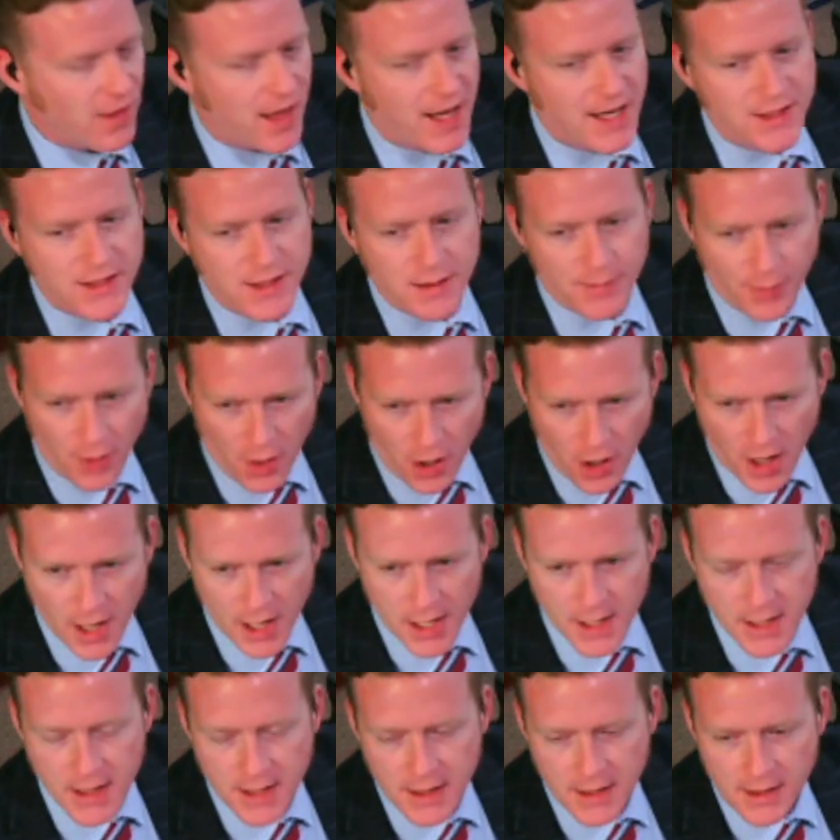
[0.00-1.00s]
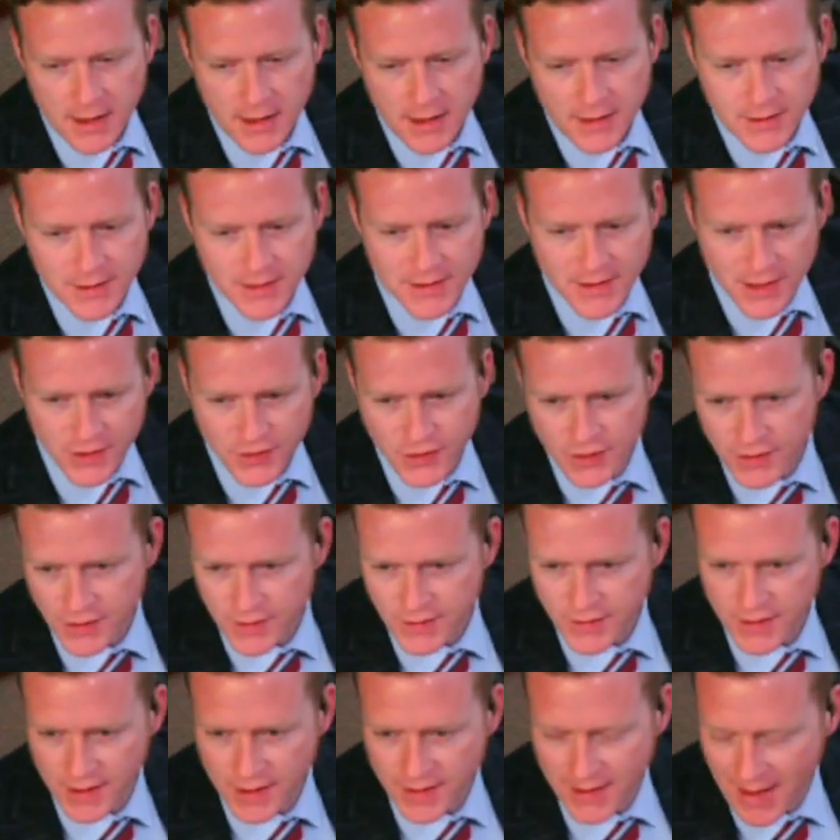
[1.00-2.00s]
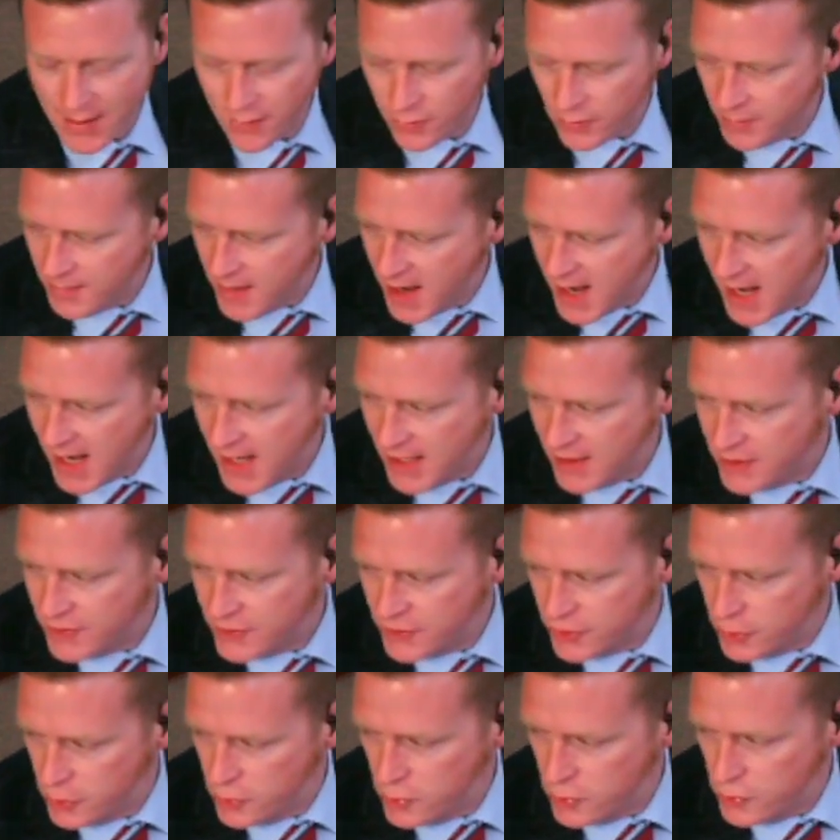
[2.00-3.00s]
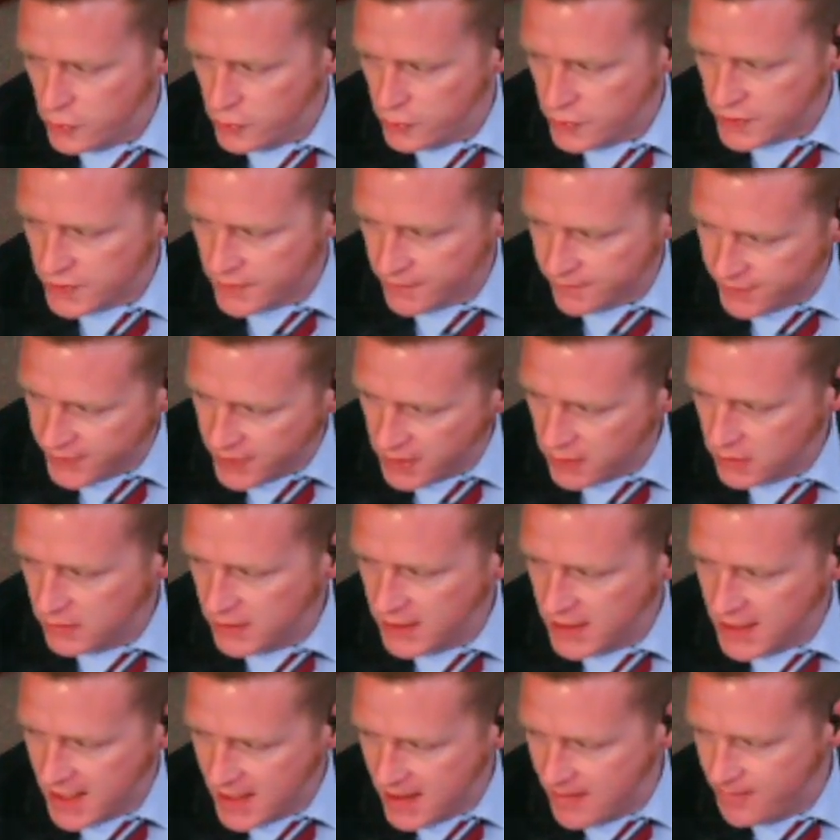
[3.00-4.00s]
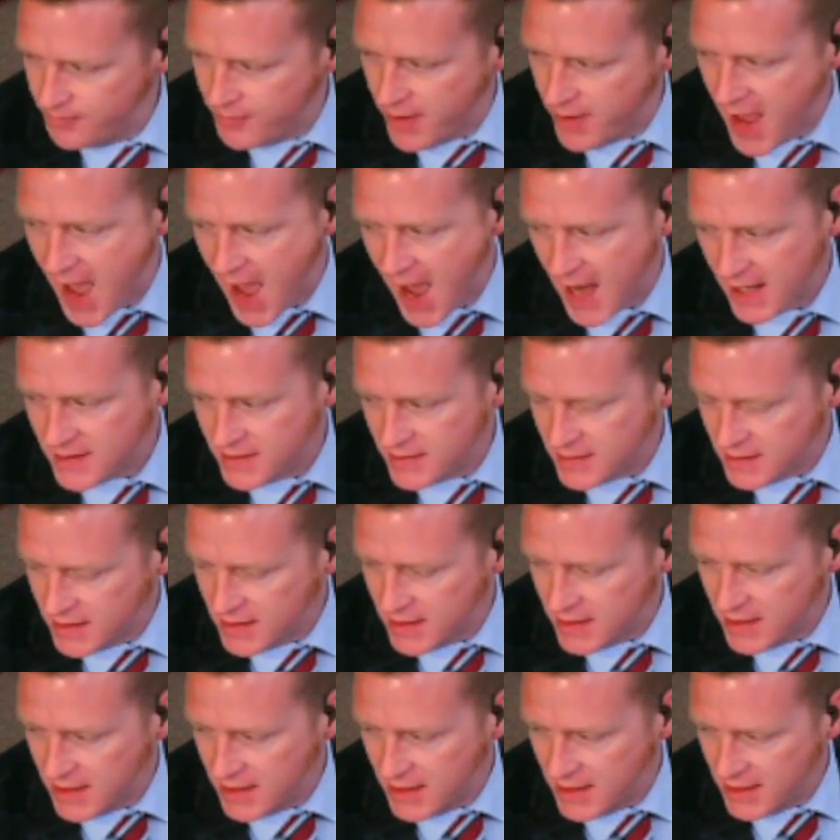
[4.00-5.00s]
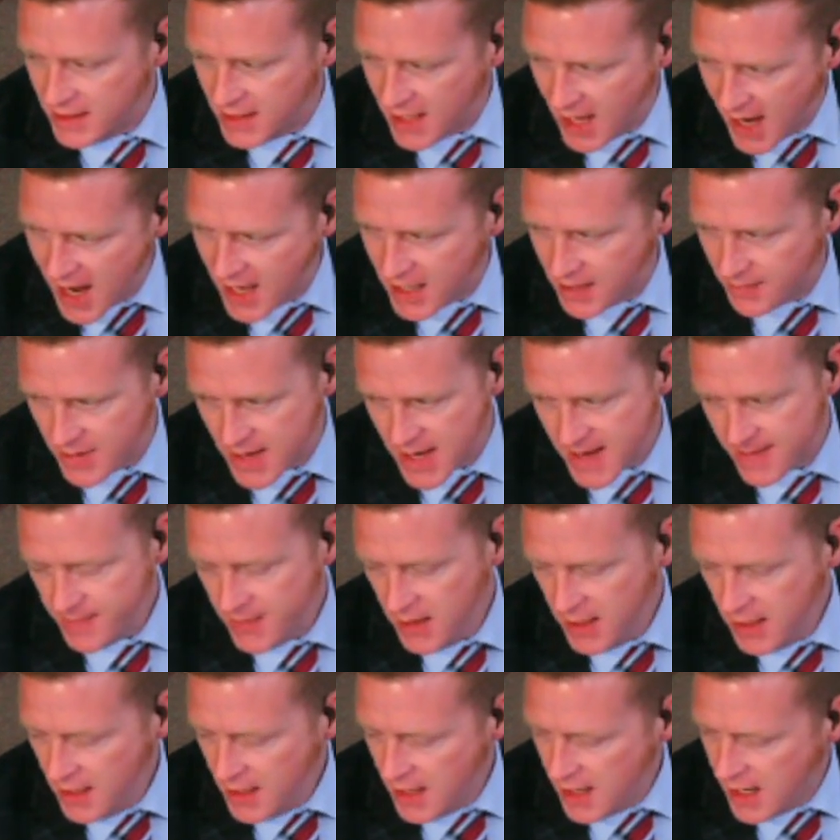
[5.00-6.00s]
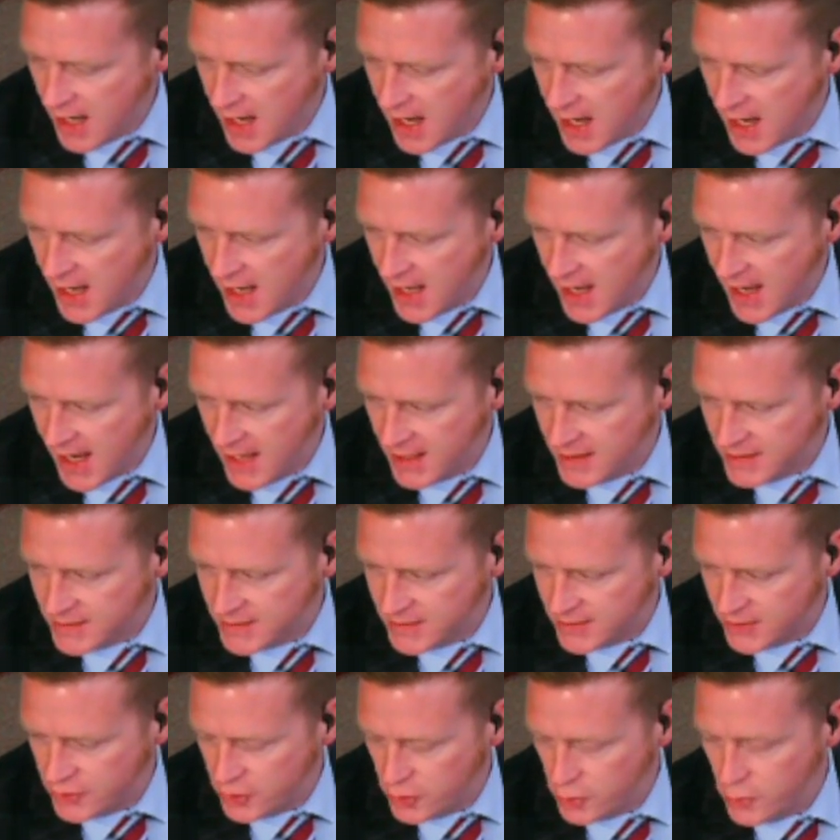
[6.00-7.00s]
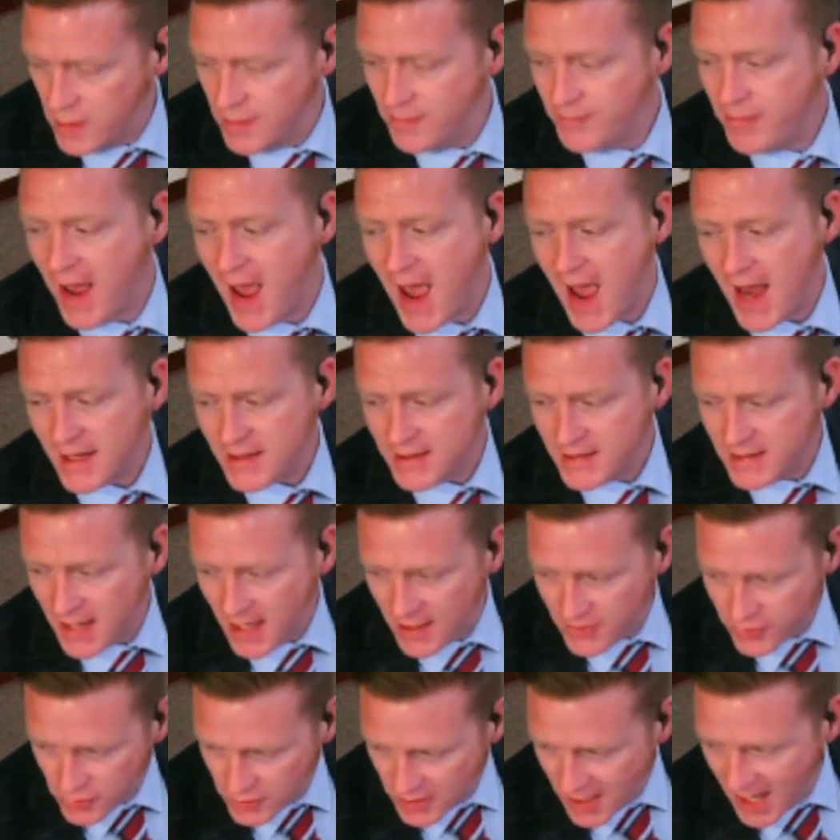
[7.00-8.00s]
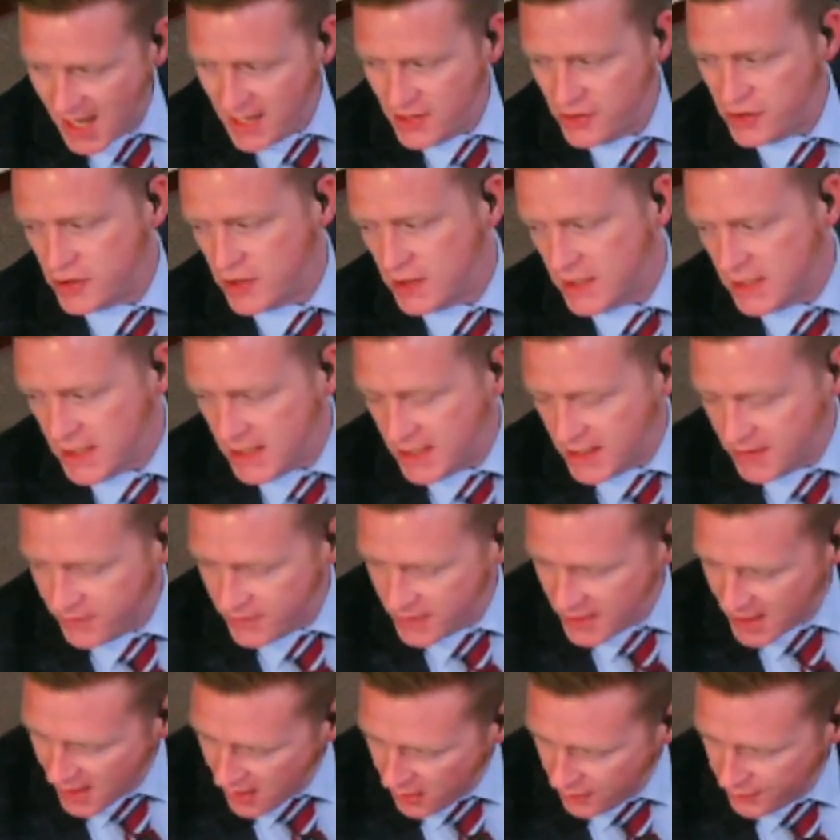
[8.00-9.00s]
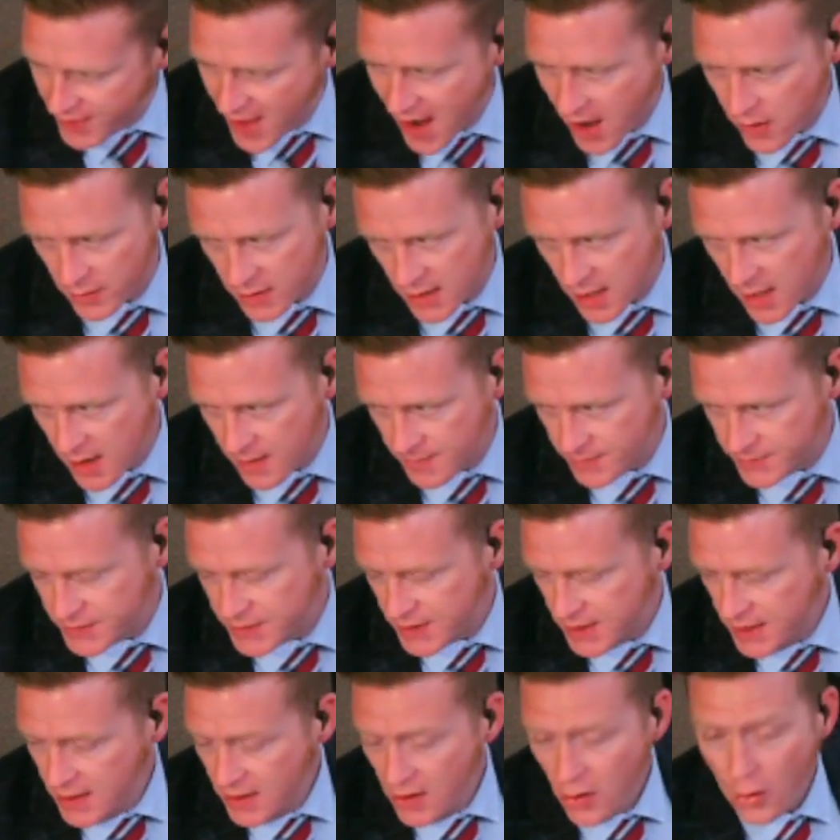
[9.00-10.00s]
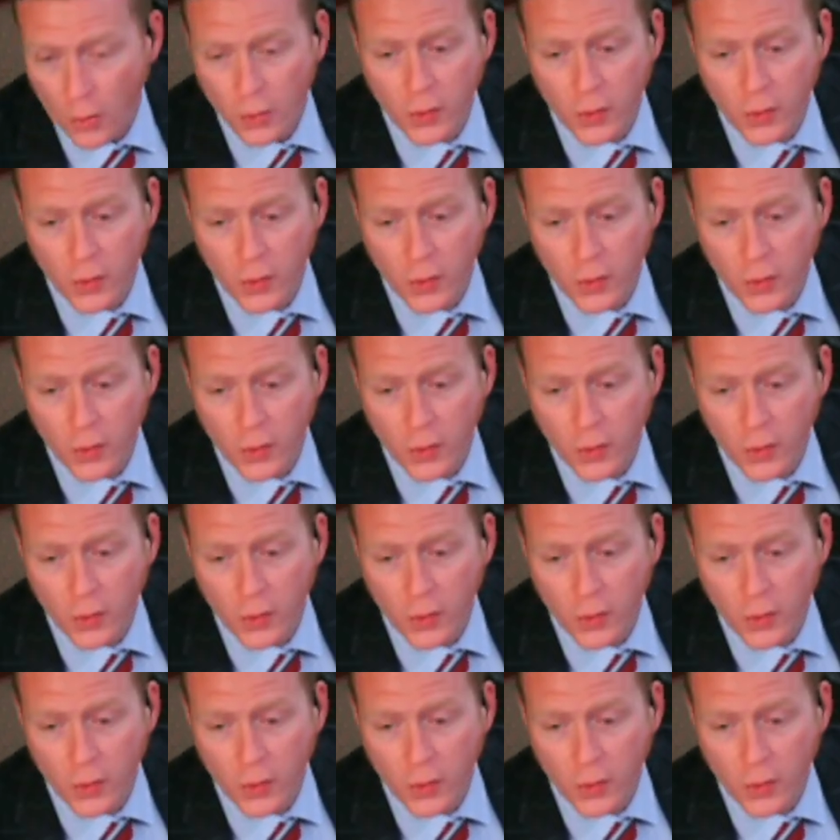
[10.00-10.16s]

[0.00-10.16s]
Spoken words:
reflect upon decisions that were made to severely impact the economy and to impact education and even health outcomes,